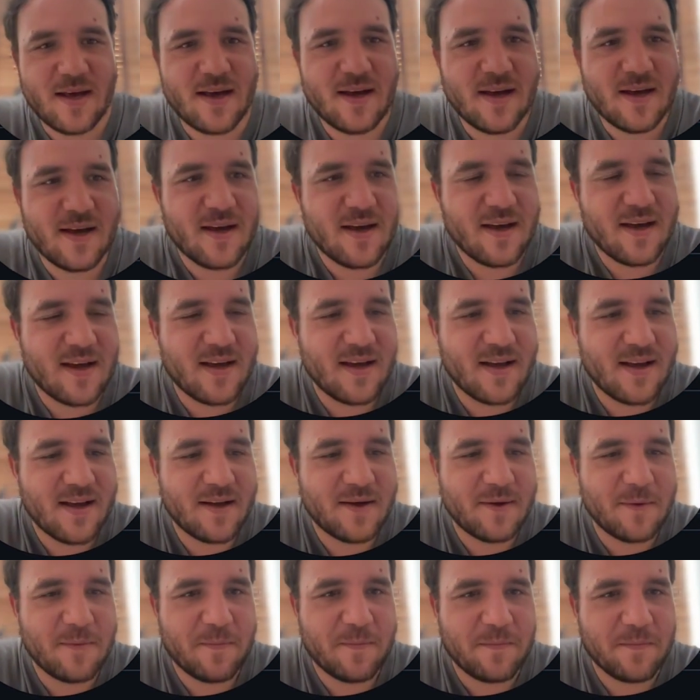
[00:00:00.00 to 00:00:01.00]

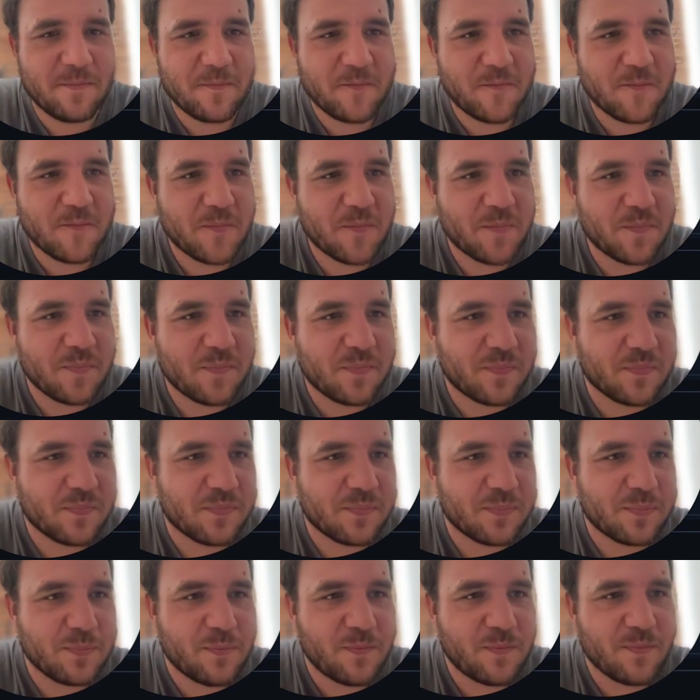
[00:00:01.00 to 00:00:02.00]

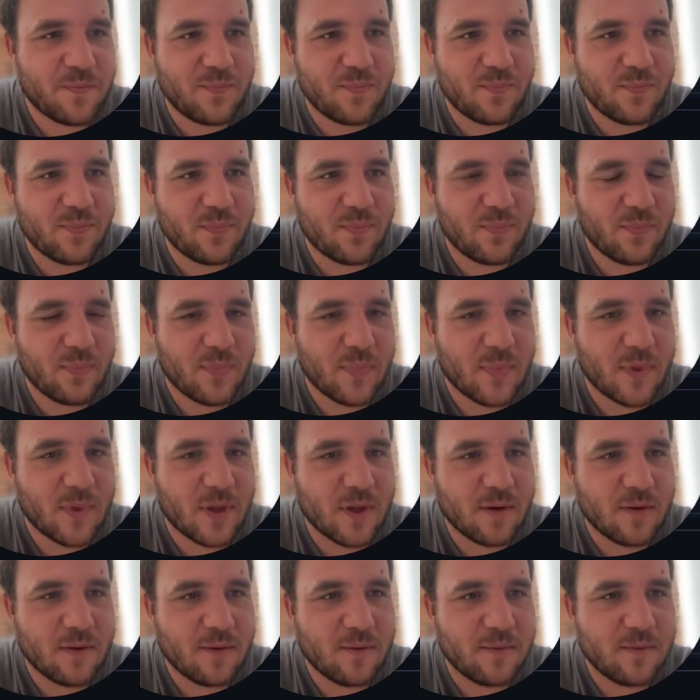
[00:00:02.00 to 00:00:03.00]

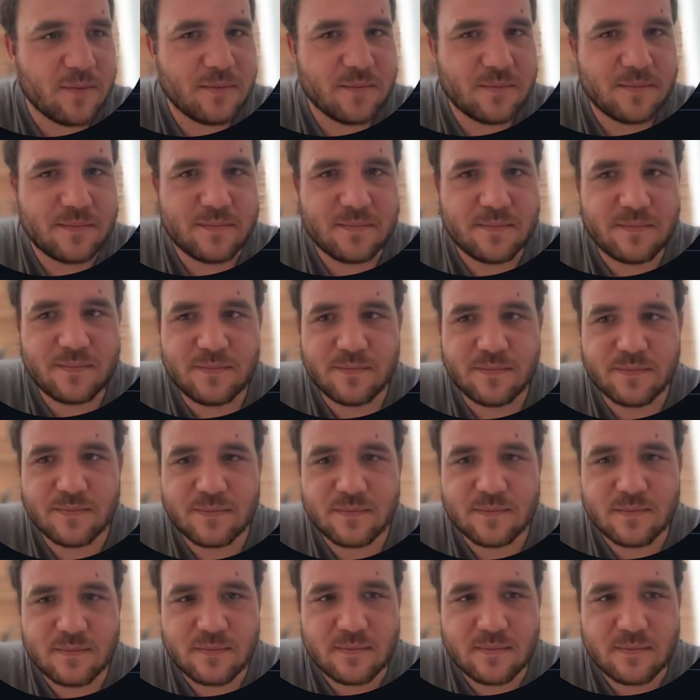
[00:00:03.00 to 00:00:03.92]
(no one is talking)